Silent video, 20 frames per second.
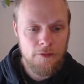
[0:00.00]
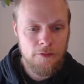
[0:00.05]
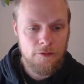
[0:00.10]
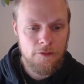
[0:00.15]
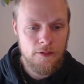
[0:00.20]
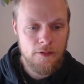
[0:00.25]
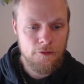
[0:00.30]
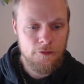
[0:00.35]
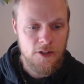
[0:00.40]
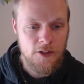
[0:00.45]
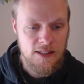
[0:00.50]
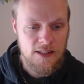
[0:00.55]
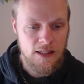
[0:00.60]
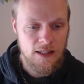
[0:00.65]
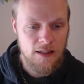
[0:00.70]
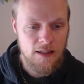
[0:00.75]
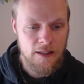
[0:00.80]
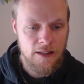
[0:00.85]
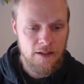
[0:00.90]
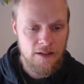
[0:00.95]
First
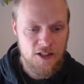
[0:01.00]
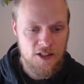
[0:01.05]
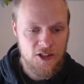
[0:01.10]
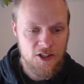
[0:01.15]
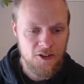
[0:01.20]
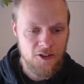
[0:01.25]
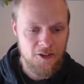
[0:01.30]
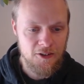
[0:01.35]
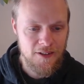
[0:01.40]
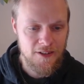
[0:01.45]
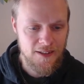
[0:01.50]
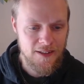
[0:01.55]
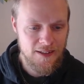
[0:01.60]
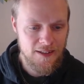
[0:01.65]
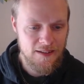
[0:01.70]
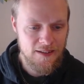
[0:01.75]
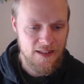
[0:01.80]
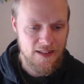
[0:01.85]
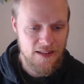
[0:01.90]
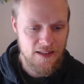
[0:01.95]
here I show
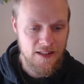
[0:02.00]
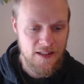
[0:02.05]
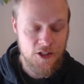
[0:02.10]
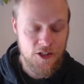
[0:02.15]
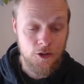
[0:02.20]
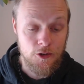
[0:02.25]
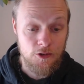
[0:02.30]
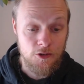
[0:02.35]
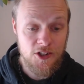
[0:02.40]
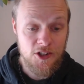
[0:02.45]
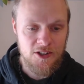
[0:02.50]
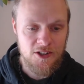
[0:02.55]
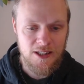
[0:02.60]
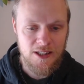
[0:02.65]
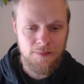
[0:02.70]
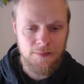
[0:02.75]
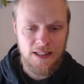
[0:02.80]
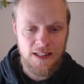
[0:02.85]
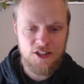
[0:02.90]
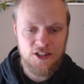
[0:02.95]
the true
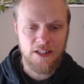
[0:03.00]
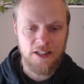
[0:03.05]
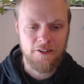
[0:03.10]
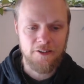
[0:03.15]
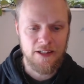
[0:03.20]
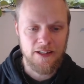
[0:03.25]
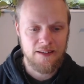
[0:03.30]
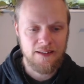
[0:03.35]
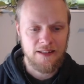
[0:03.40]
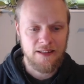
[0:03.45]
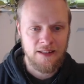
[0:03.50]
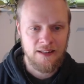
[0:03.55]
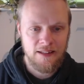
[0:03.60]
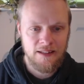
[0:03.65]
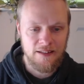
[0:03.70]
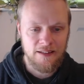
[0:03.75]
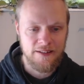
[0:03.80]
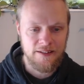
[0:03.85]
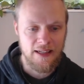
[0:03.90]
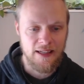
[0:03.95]
system that generated
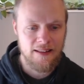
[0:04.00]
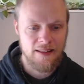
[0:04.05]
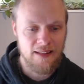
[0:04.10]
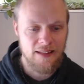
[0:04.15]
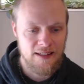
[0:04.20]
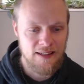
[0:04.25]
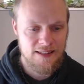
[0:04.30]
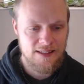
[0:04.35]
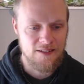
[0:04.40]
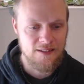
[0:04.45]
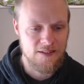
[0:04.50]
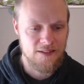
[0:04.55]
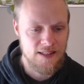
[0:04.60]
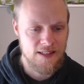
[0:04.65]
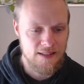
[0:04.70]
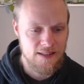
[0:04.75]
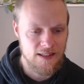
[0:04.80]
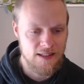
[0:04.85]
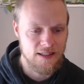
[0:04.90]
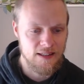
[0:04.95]
the data. So
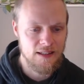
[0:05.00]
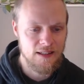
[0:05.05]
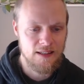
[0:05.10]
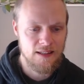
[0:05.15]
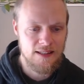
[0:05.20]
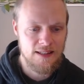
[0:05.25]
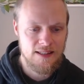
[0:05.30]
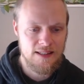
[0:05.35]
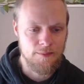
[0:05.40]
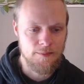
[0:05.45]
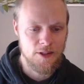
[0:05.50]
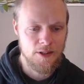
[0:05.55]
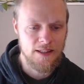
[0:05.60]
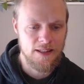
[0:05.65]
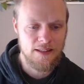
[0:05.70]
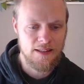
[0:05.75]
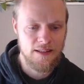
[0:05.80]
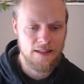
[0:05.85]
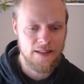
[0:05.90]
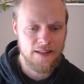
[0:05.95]
since I
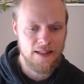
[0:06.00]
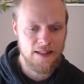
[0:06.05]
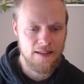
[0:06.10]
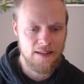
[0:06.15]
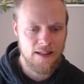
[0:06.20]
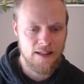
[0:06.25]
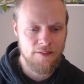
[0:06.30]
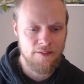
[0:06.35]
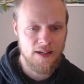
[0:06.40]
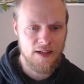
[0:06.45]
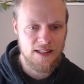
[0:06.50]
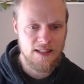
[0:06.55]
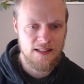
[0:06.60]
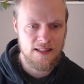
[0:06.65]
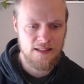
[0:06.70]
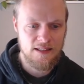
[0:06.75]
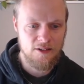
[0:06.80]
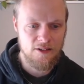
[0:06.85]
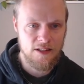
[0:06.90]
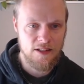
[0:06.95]
simulated the data, I have
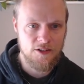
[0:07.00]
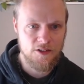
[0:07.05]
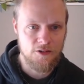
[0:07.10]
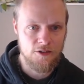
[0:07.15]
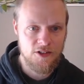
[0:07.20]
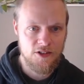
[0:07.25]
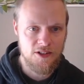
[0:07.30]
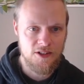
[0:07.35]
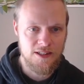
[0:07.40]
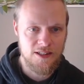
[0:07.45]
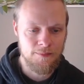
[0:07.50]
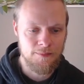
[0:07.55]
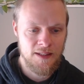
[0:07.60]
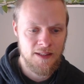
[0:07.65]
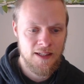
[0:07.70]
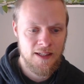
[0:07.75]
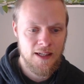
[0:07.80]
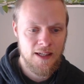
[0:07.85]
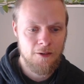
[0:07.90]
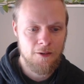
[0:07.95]
access to the true system.
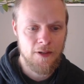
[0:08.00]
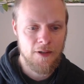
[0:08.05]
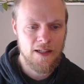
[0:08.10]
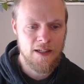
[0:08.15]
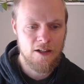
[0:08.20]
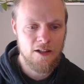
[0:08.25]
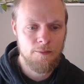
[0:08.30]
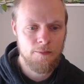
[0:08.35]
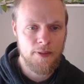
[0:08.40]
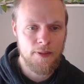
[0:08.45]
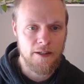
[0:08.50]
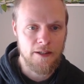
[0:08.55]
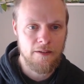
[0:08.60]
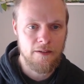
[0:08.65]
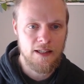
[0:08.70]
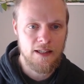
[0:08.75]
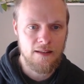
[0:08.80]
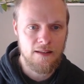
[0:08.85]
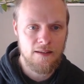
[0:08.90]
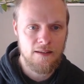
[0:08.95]
We can compare
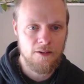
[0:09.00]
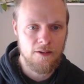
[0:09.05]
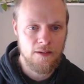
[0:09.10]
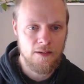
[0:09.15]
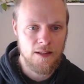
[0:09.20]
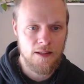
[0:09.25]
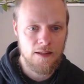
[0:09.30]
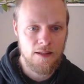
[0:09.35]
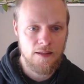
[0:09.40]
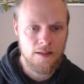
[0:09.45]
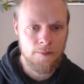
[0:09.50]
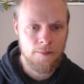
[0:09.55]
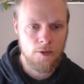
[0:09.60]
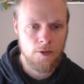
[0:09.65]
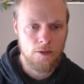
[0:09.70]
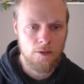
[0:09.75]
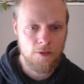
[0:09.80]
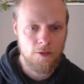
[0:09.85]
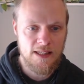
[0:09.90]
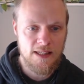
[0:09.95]
that to the
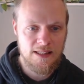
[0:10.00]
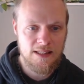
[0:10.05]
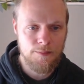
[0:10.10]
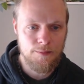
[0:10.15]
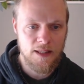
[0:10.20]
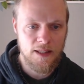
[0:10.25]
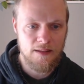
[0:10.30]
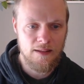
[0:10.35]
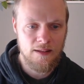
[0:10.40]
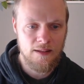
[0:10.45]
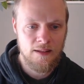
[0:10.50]
model we estimated.